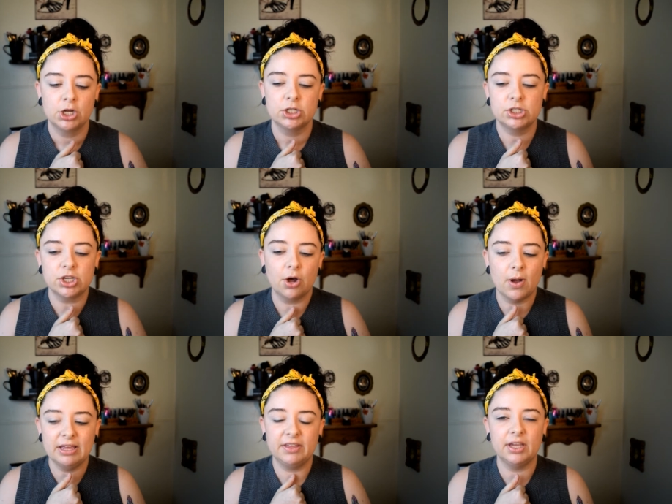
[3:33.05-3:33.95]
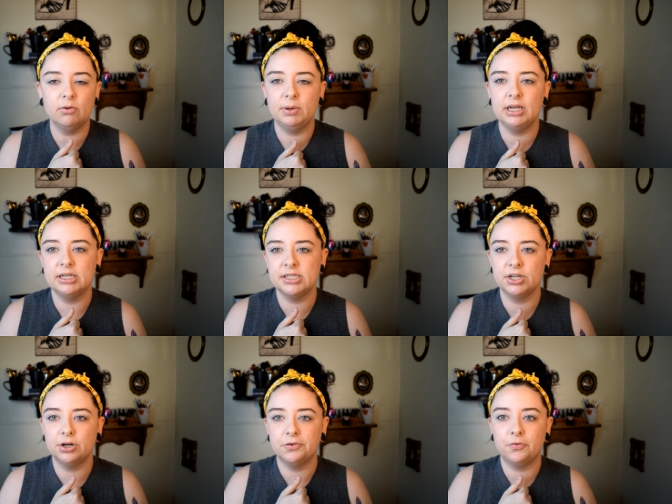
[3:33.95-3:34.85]
So I think it would be
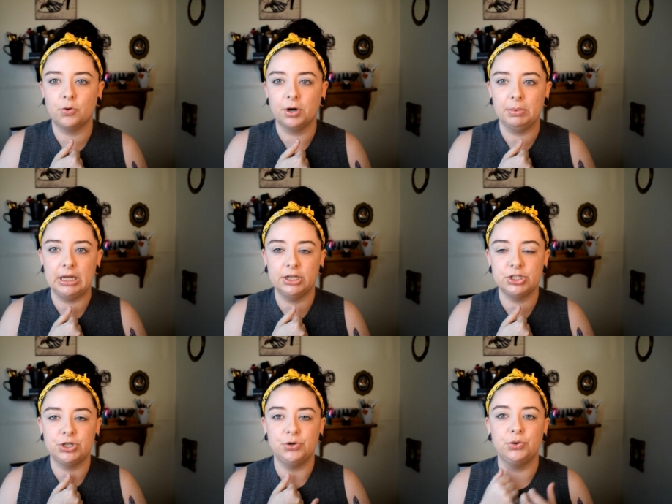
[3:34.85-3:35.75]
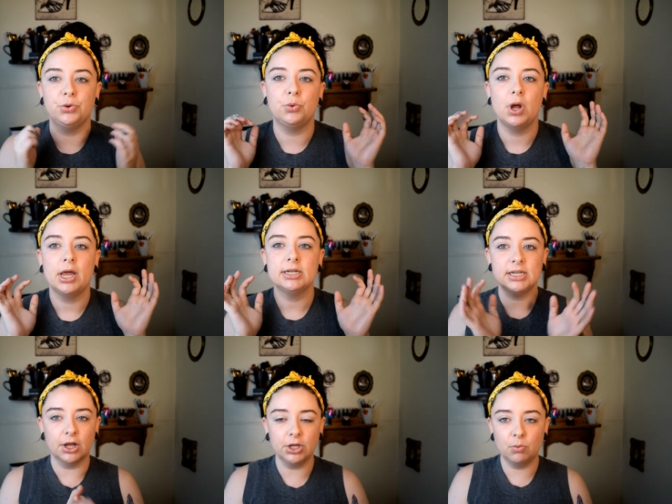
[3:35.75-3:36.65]
easier for me to
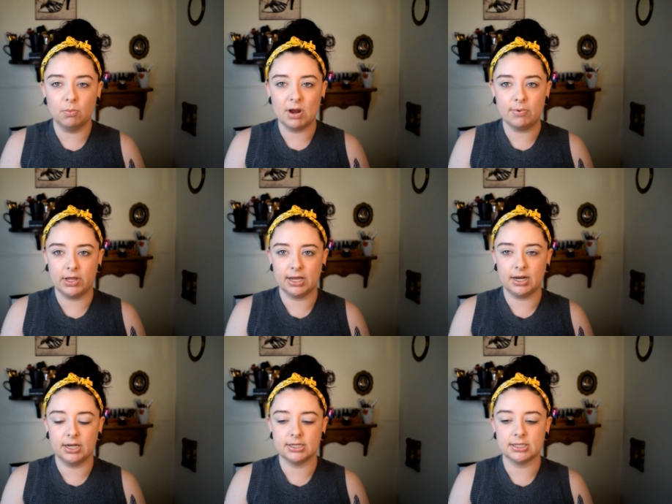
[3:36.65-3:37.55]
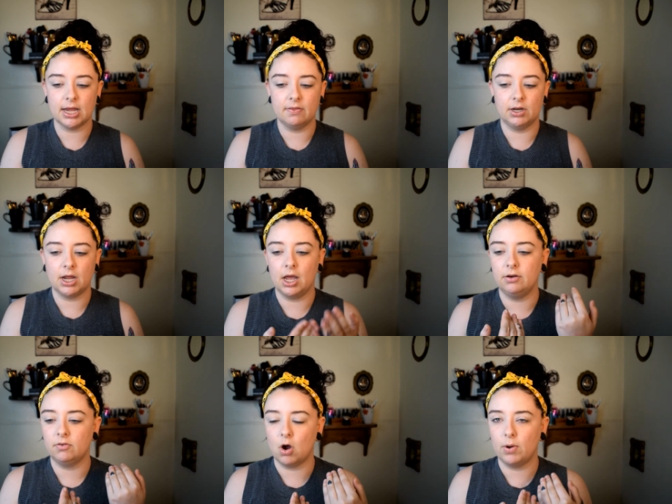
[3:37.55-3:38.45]
tell you what my plan is and then kind
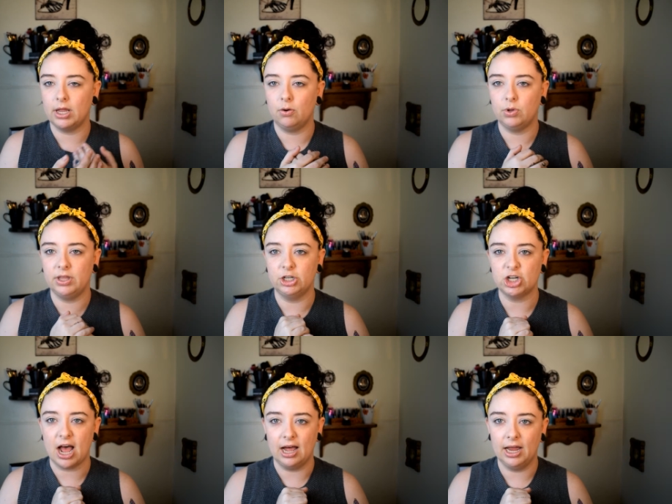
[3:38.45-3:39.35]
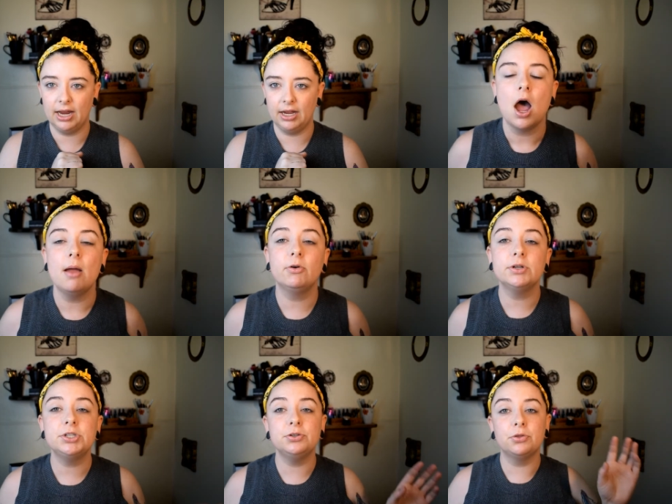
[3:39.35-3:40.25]
of go in with each eye. I'm going
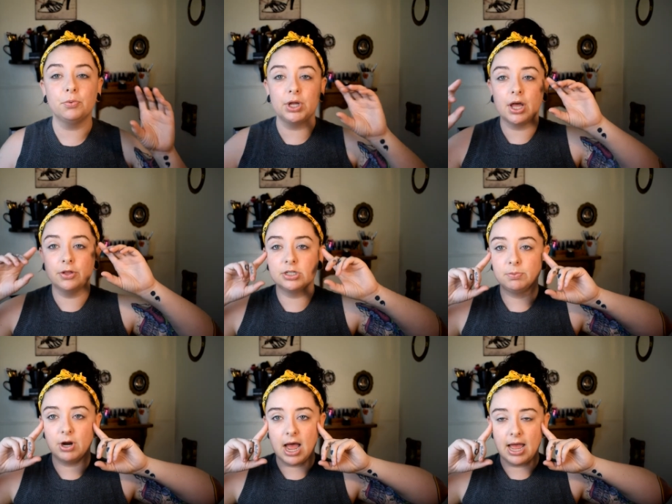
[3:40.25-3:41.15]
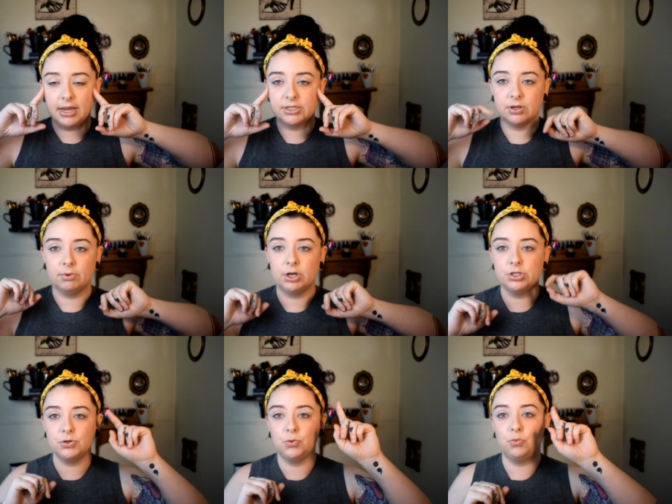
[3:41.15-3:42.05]
to do 3 colors per eye, so I'm going
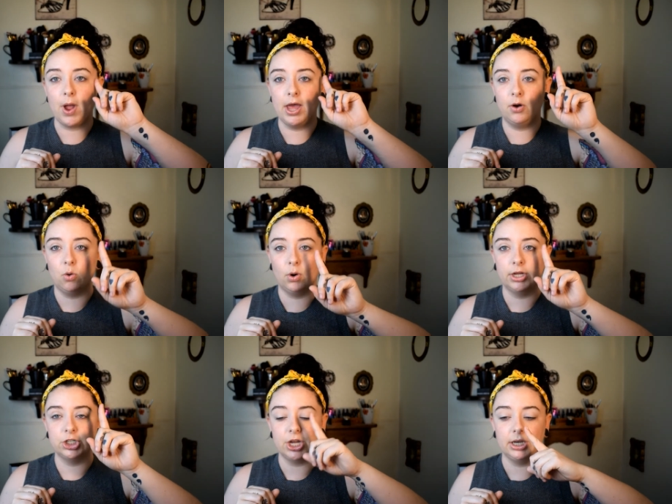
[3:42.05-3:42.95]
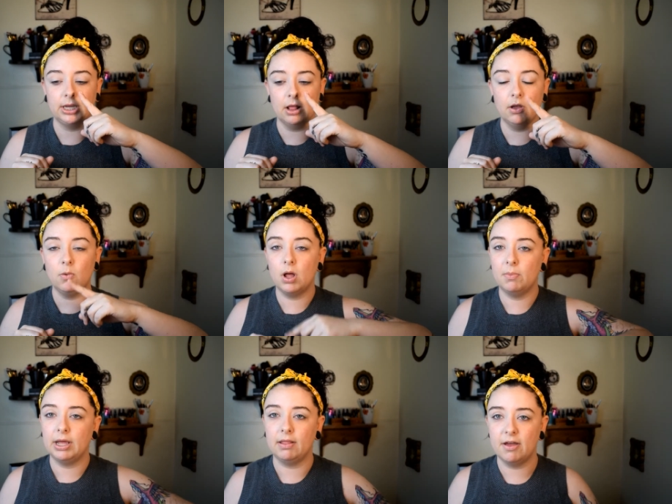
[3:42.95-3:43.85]
to do red, orange, and yellow on
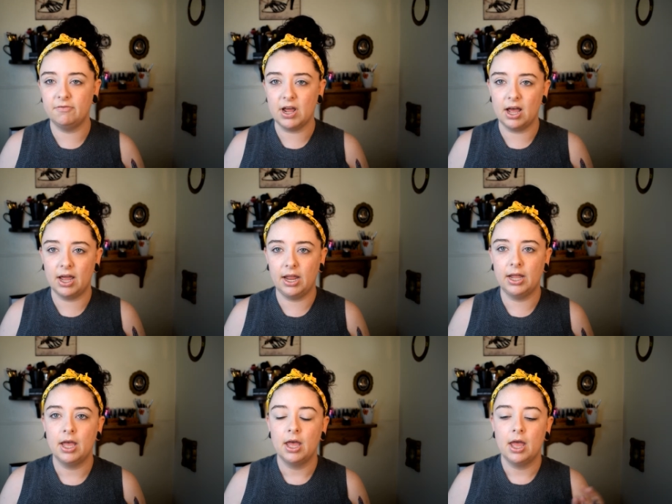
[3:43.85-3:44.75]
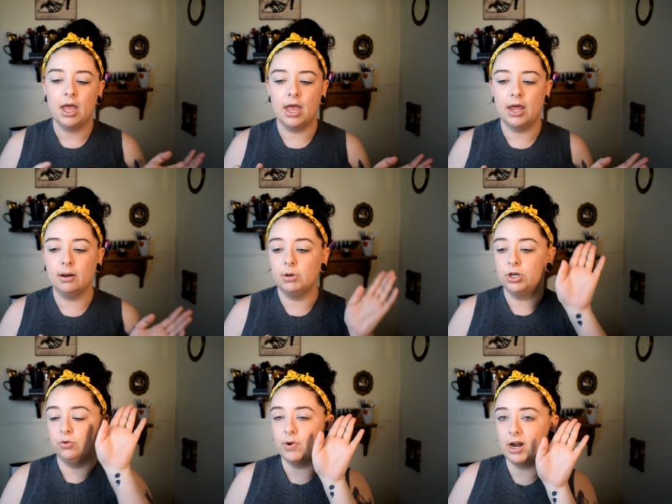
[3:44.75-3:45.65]
my left eye, and I'm going
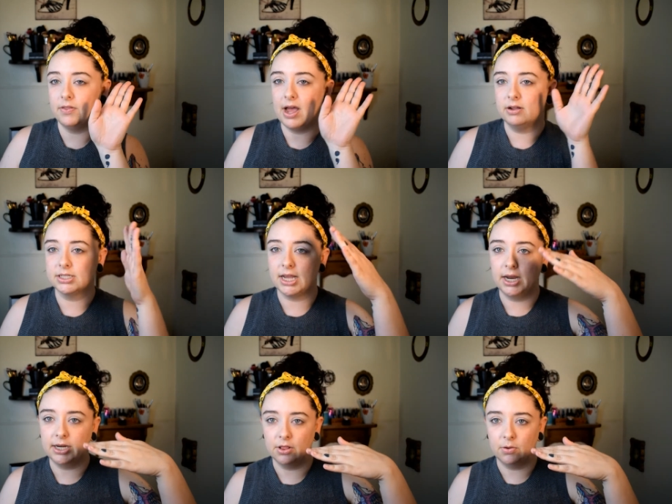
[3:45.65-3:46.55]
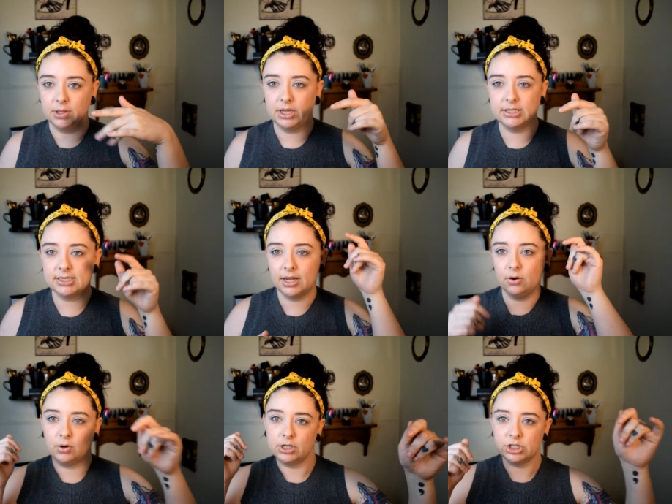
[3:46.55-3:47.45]
to do red on the outside, yellow on the inside,
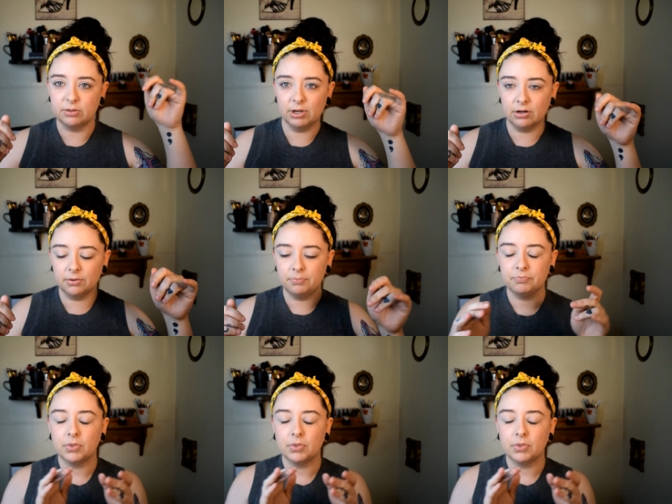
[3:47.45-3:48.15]
orange in the middle.